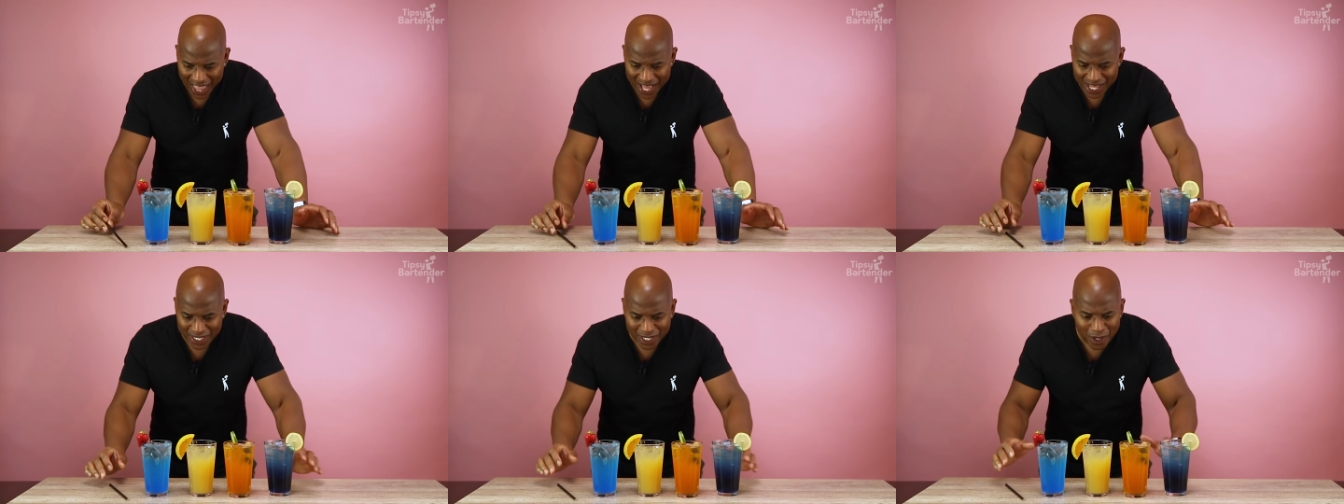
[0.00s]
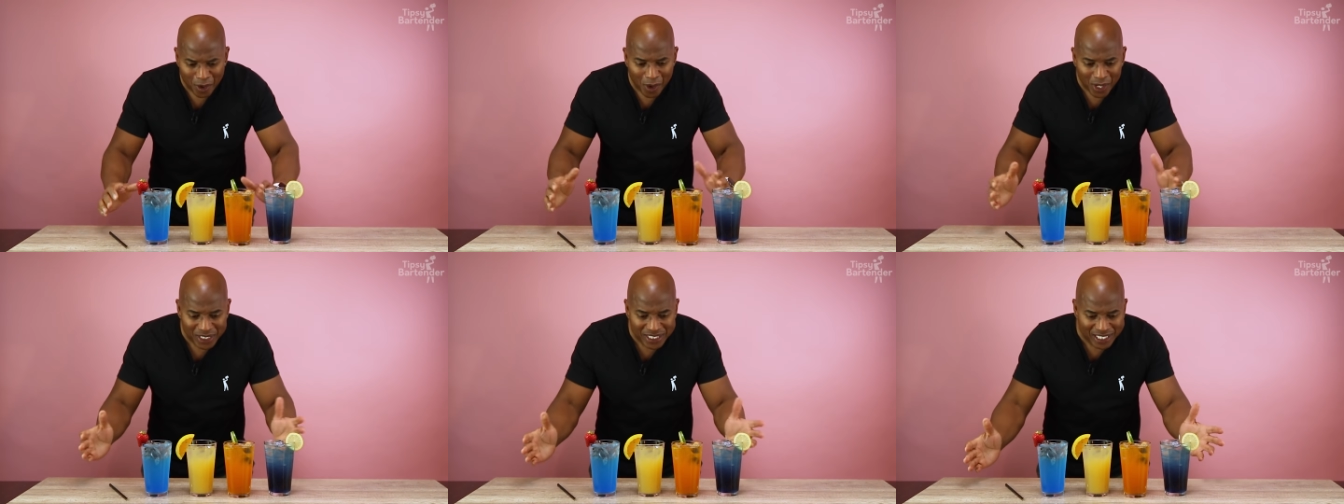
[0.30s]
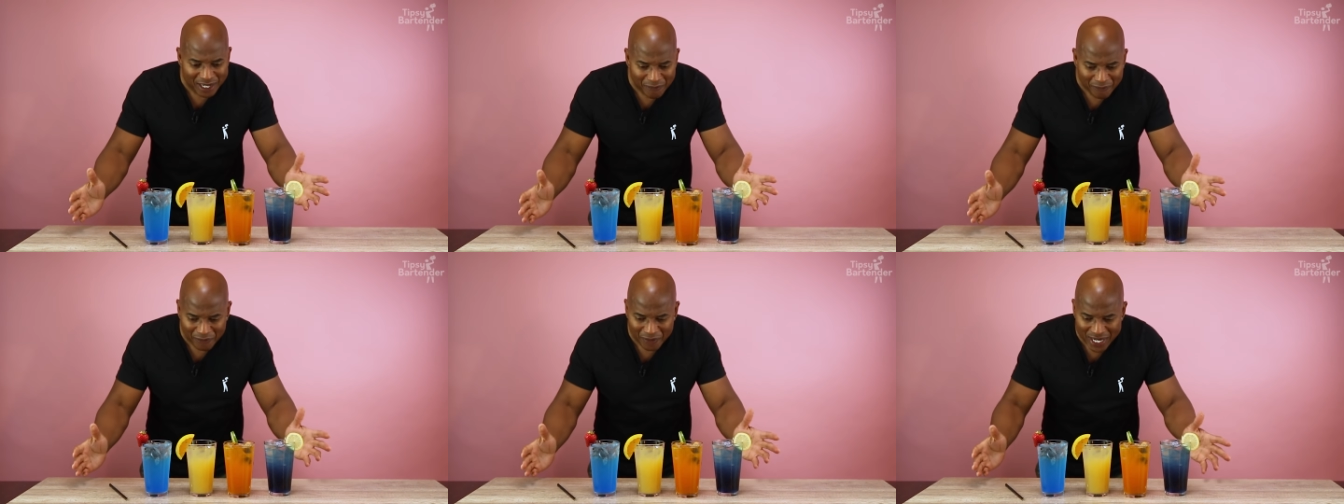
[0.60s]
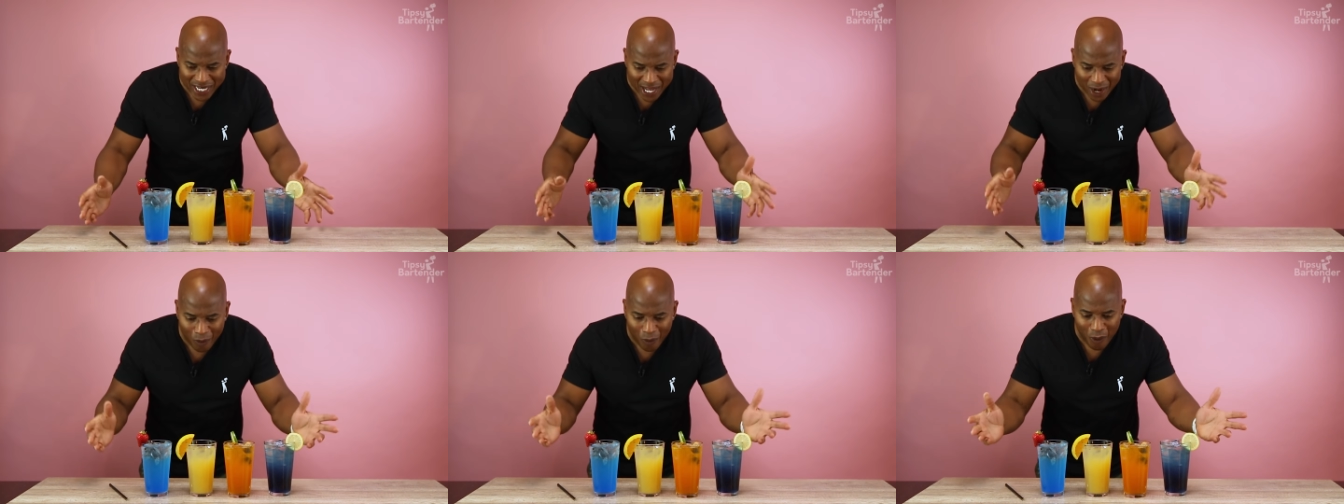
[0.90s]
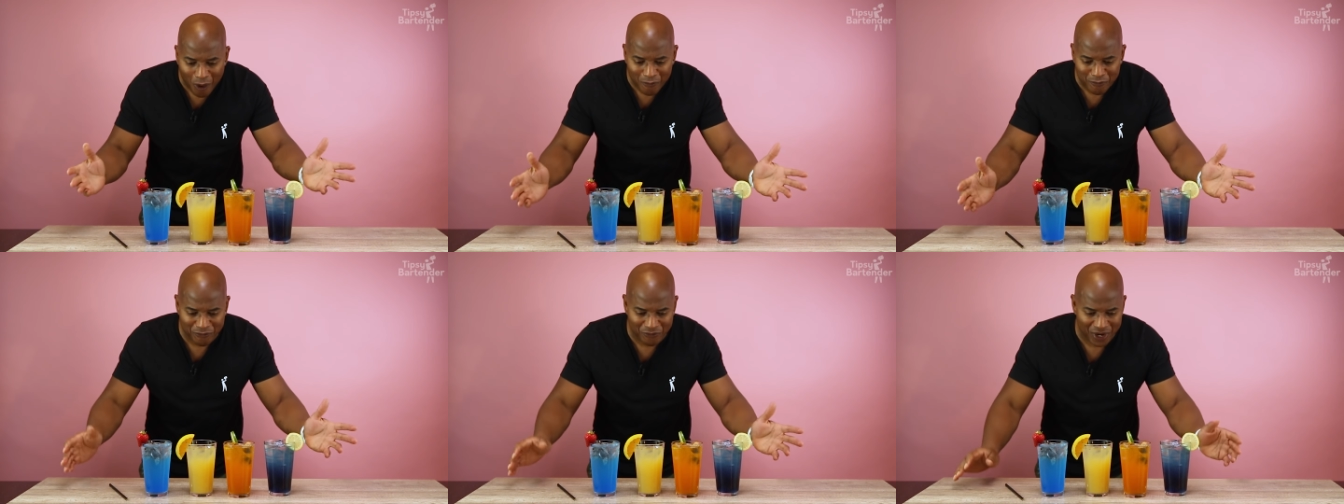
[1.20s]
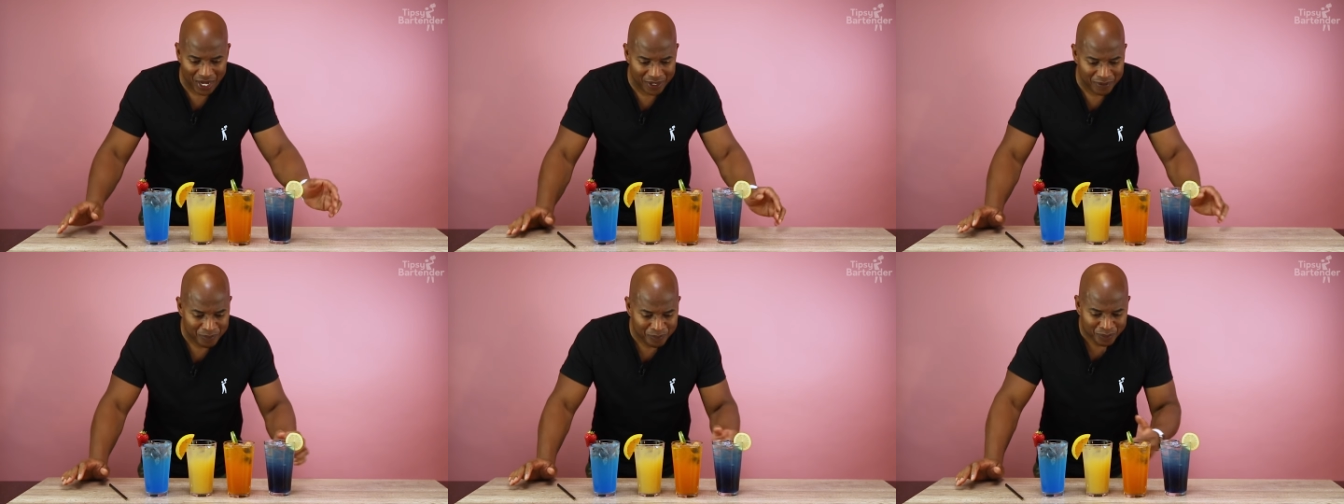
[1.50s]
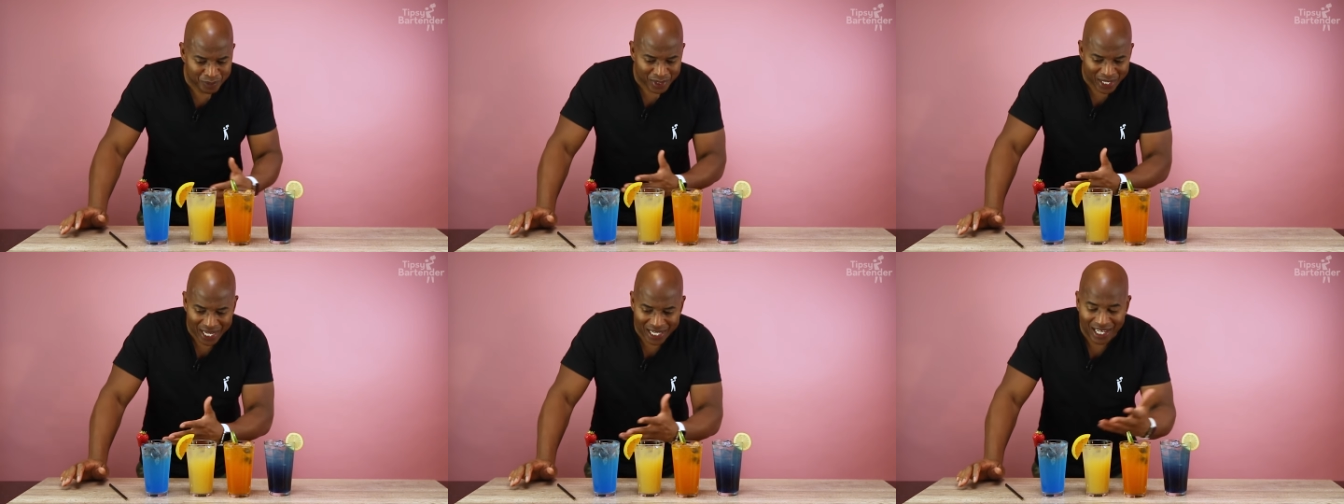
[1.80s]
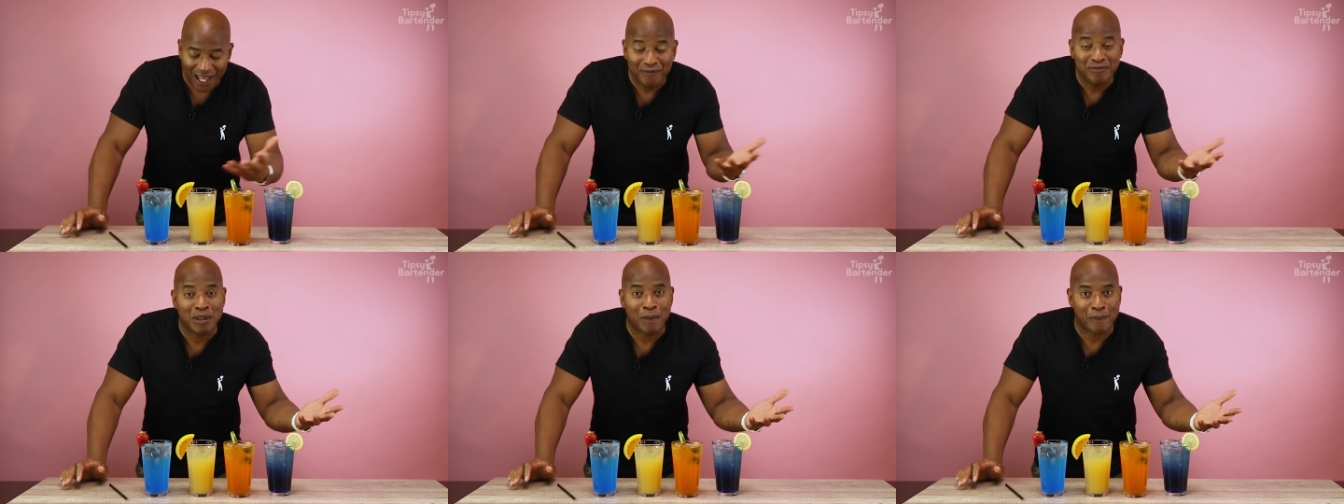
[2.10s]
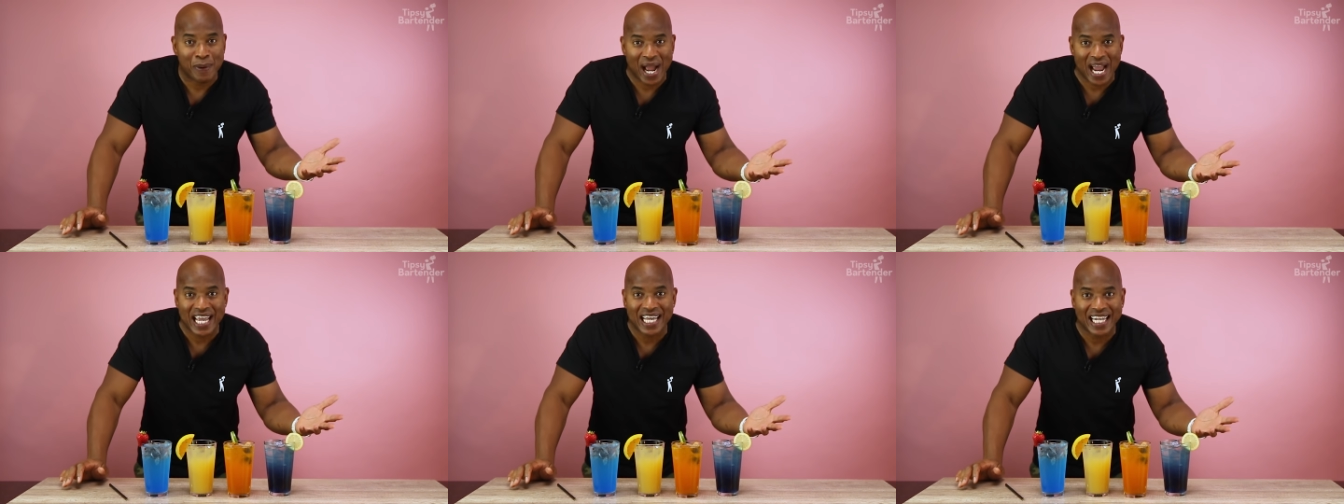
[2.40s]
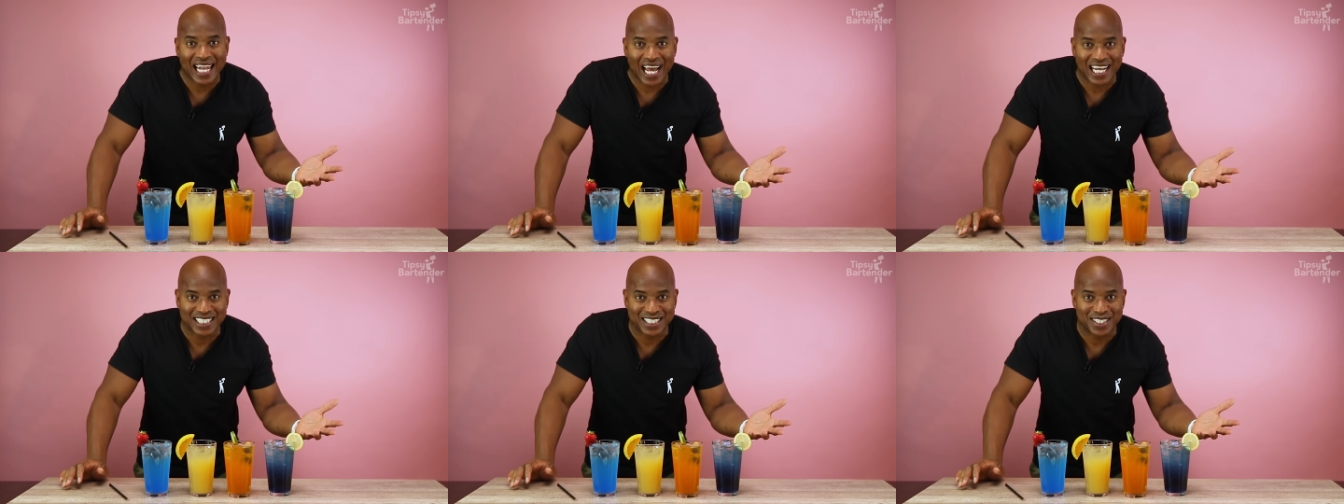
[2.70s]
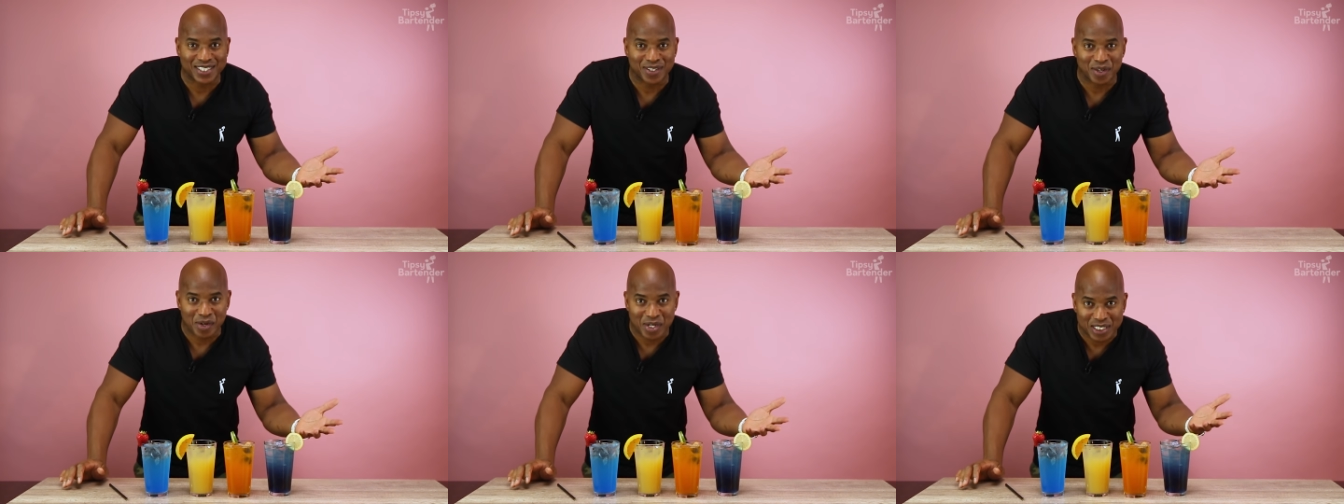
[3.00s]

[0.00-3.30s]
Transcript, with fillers: They're all different, they're all fun. Love the pine glasses though,